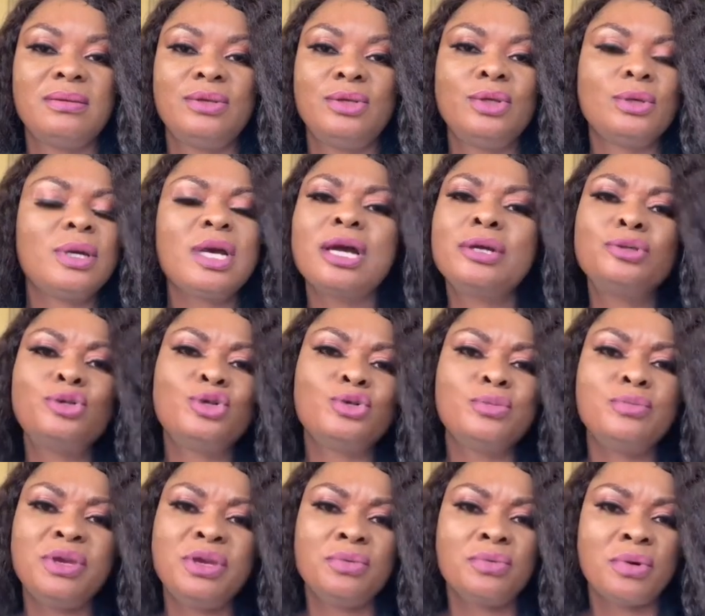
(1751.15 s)
You can't do
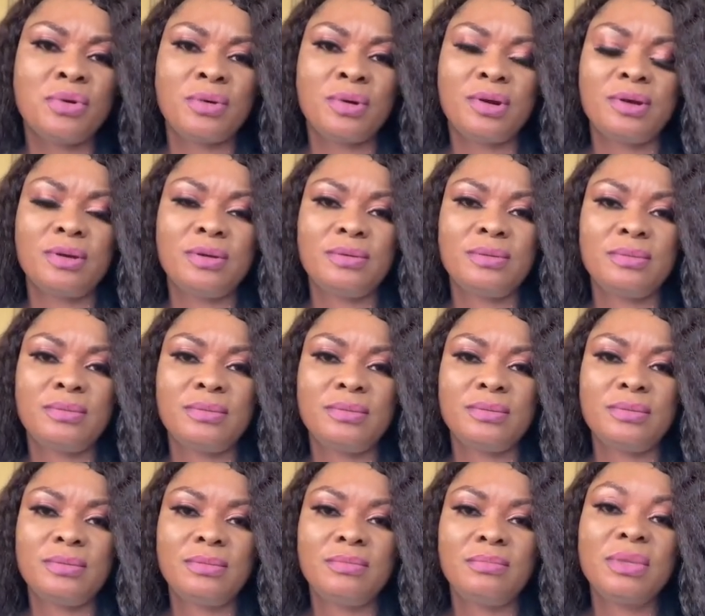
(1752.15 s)
me wrong
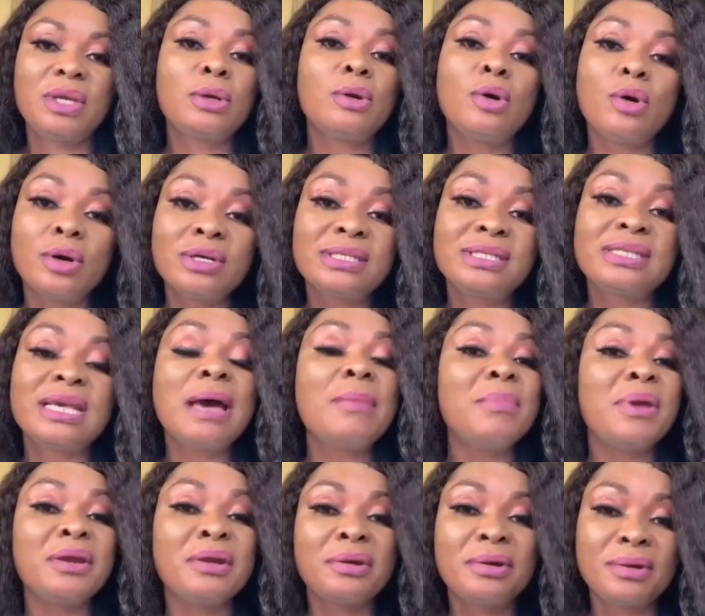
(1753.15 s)
because
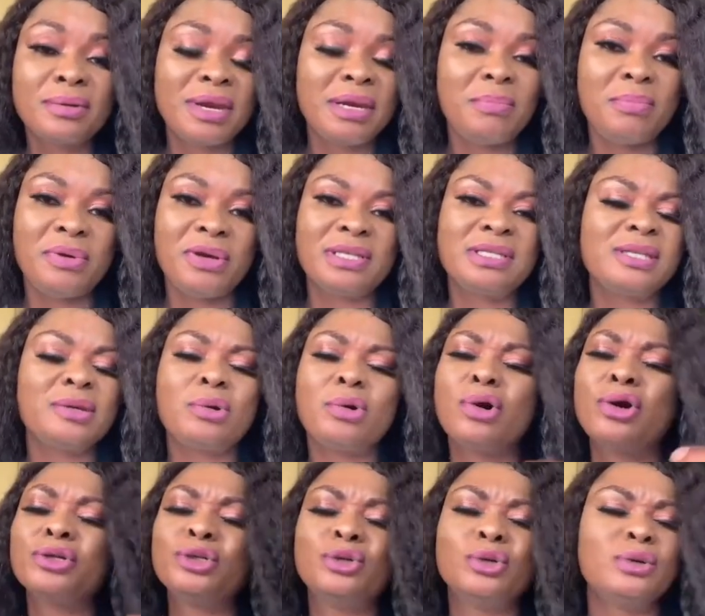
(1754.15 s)
I'm a great person.
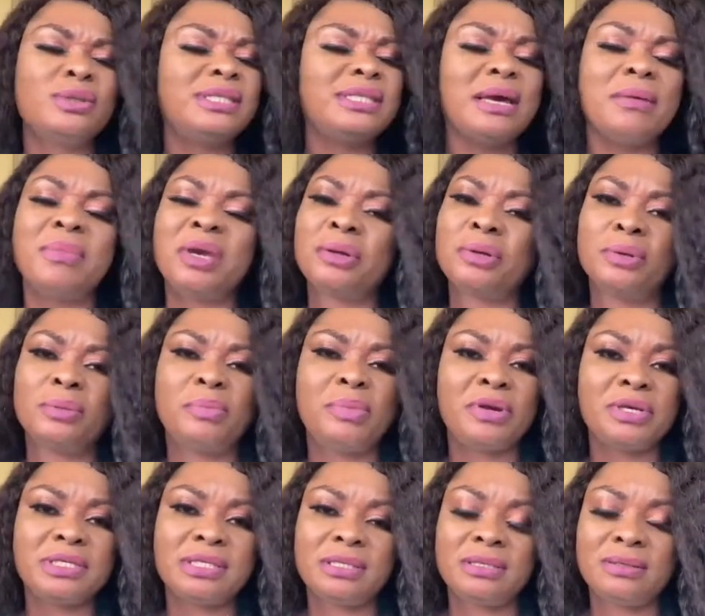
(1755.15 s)
God knows I'm a good
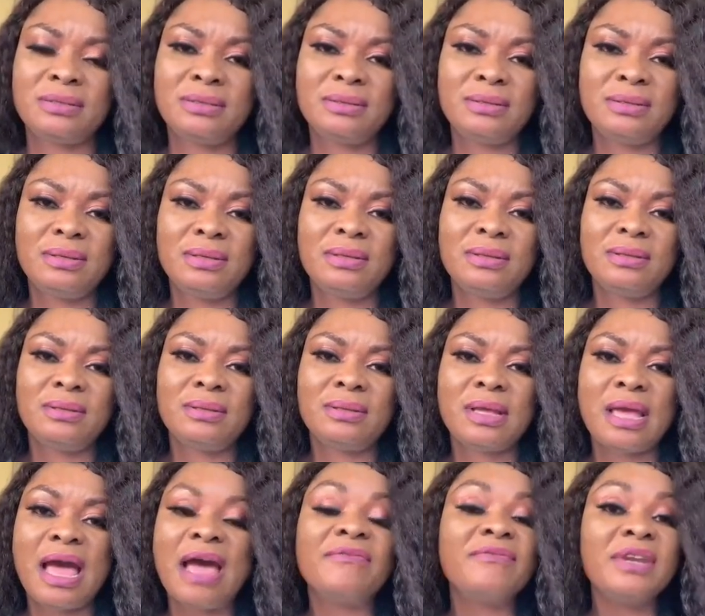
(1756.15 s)
person.
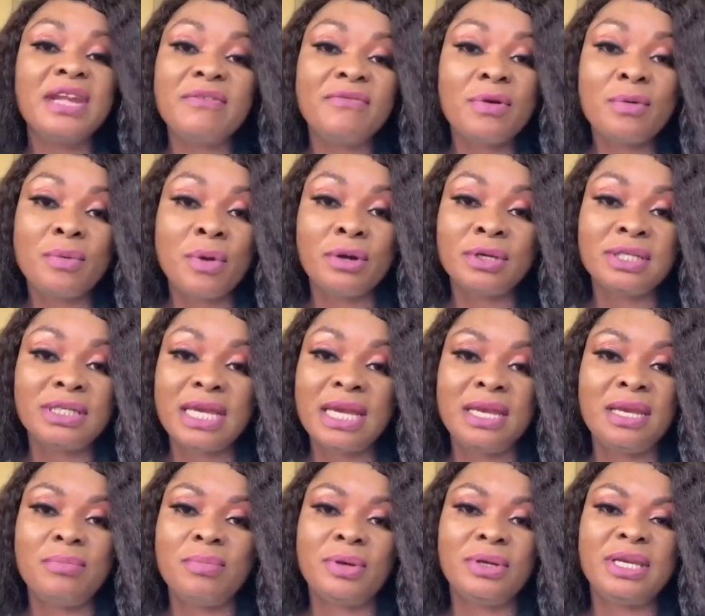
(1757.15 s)
I've never wronged
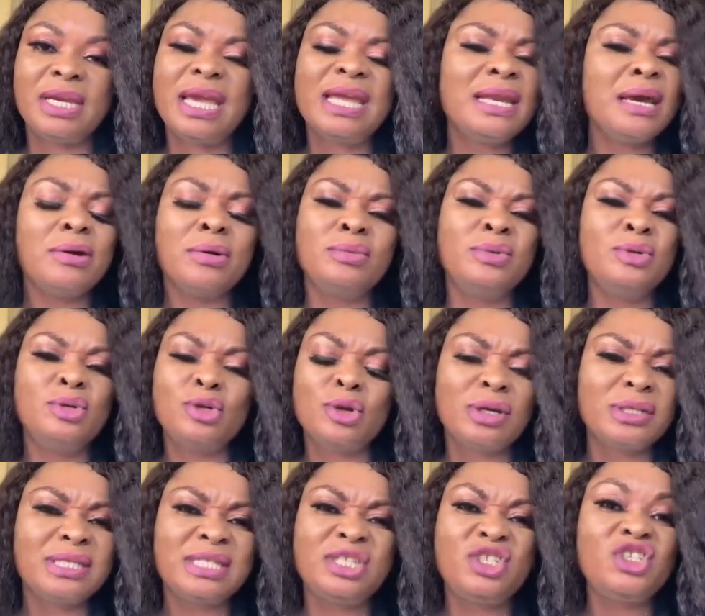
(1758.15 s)
anybody, and I'll
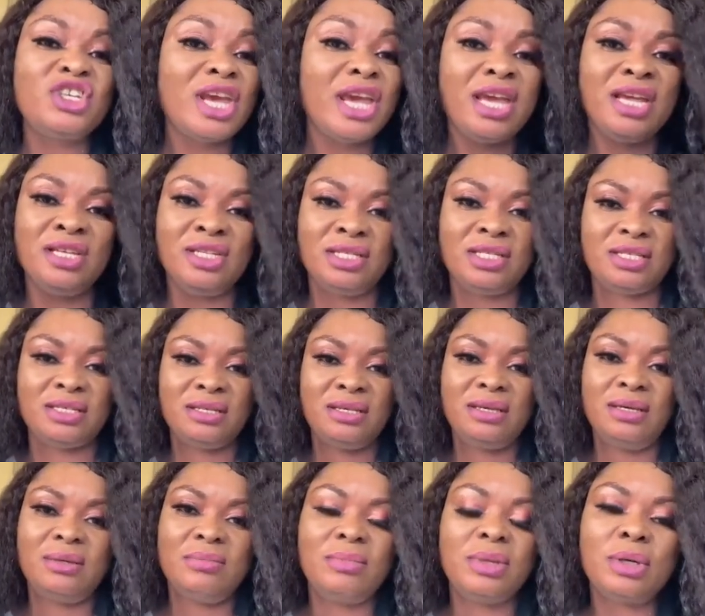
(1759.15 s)
not change
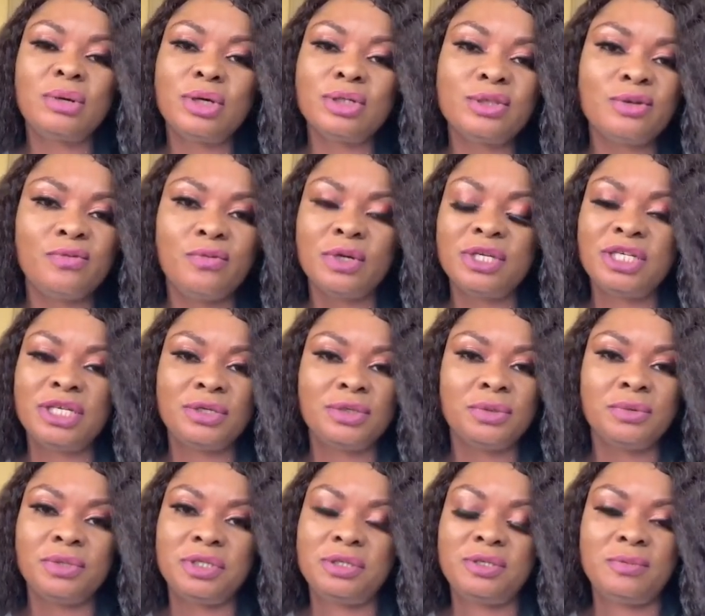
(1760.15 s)
because of what you're
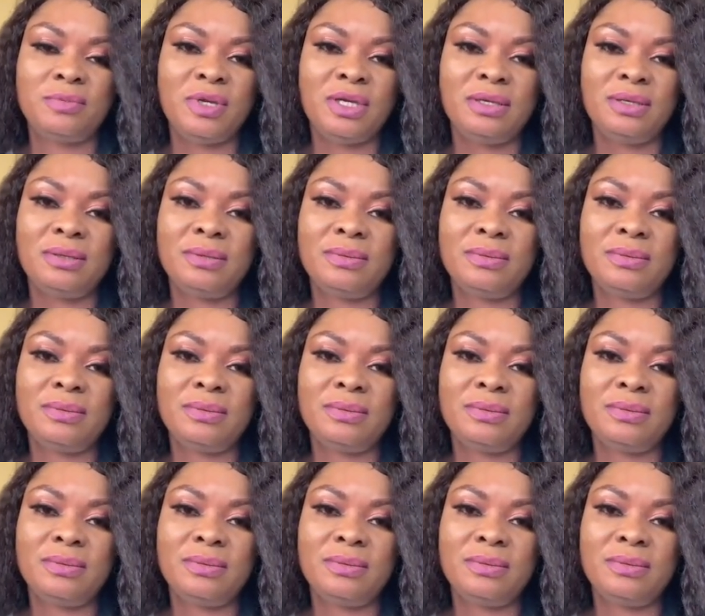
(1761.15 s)
doing to me.